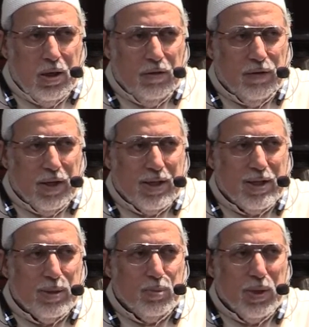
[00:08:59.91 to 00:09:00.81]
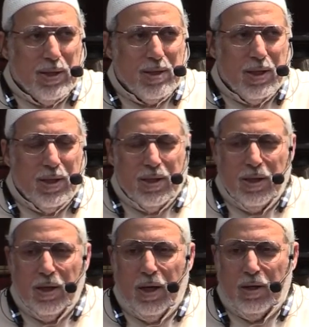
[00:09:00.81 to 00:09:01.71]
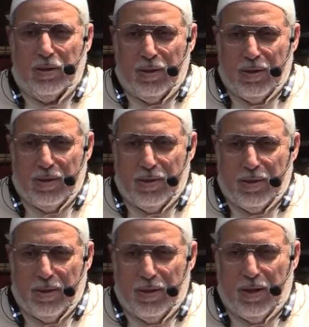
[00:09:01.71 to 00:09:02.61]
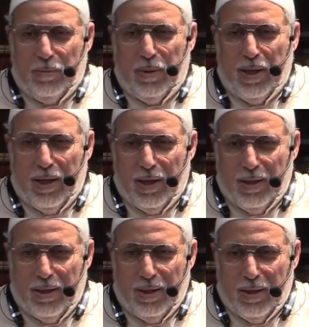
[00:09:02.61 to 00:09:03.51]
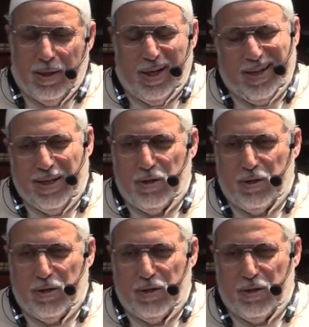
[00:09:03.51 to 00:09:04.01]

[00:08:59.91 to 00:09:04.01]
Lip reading: of expressing reluctance, rebellion, and